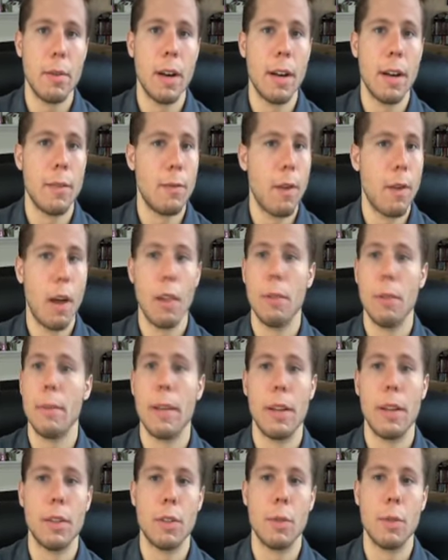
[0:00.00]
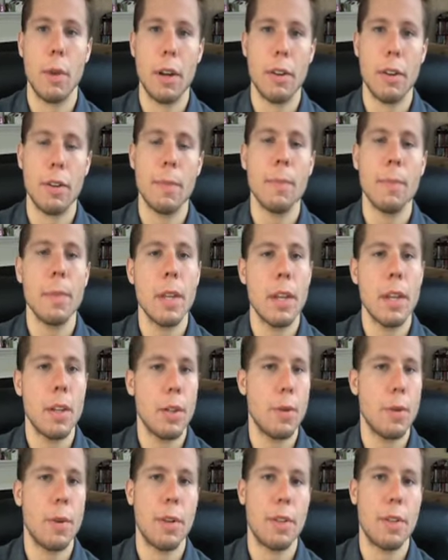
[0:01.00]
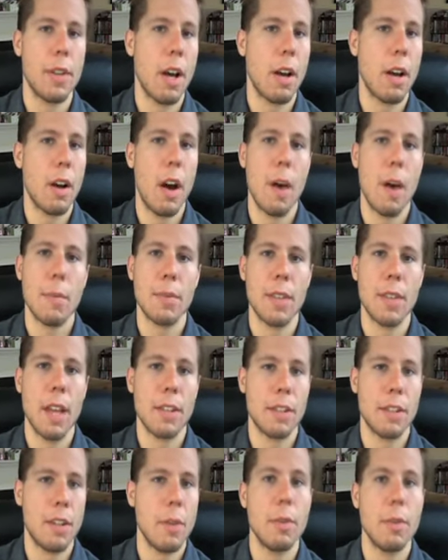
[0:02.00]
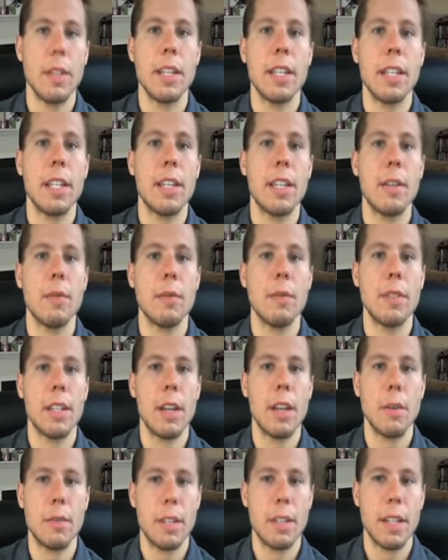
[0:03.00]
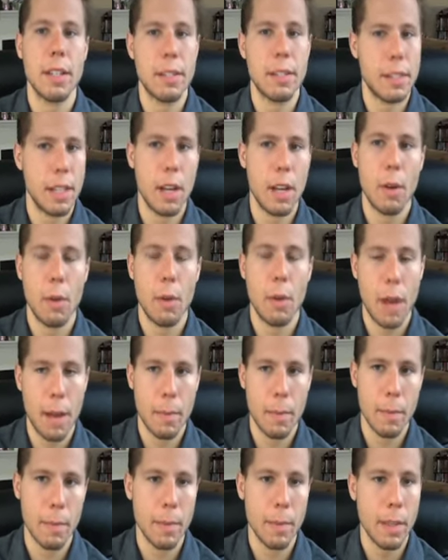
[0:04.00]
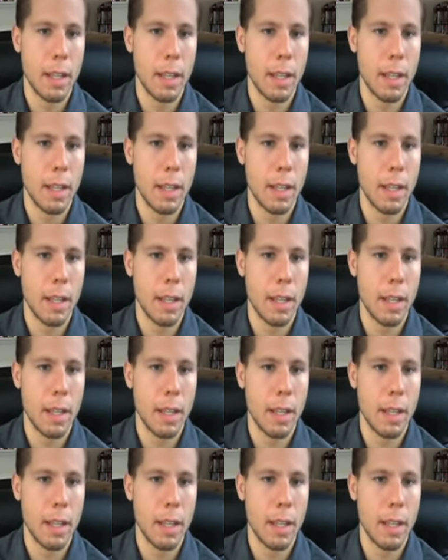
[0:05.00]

Uh, follow me on Twitter, twitter.com slash NoDQ, D-O-T-C-O-M.